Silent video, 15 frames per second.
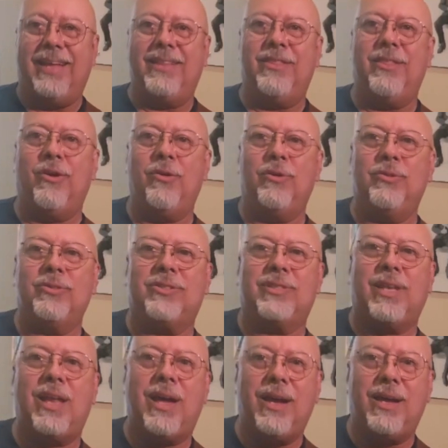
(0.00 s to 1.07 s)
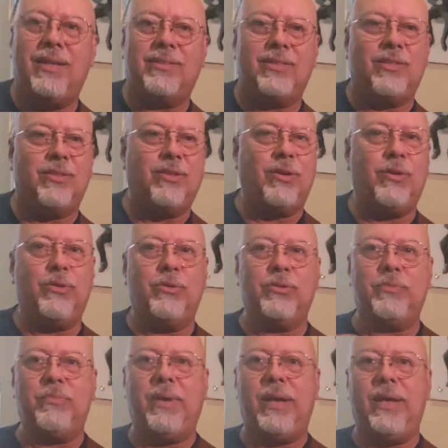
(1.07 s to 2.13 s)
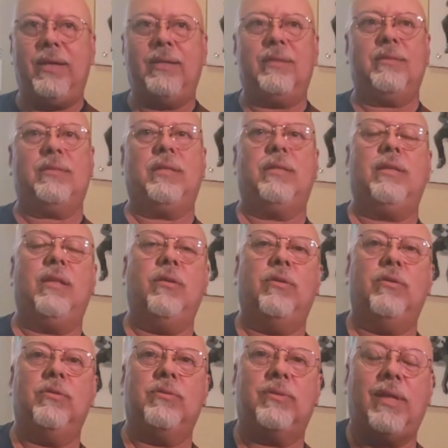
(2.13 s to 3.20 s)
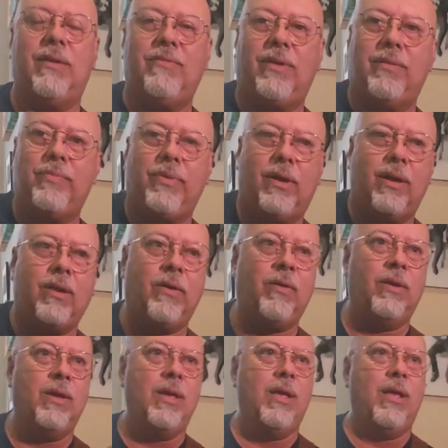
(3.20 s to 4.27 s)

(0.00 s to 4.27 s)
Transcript: And those slides and those bends and that vibrato